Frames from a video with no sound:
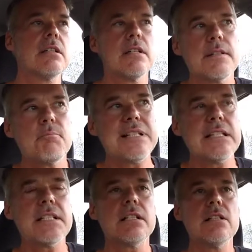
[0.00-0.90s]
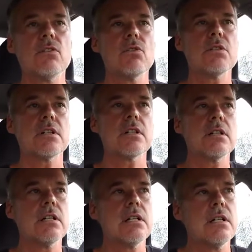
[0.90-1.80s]
uh, the political
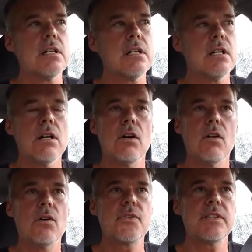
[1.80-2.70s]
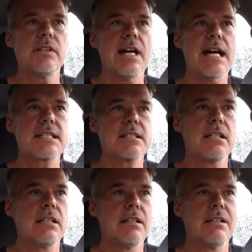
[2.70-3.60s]
order over the
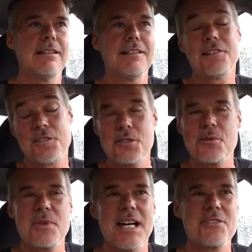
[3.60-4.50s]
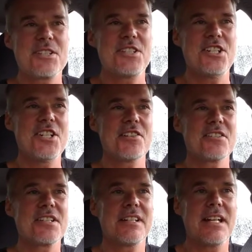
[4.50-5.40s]
last 2,000 years.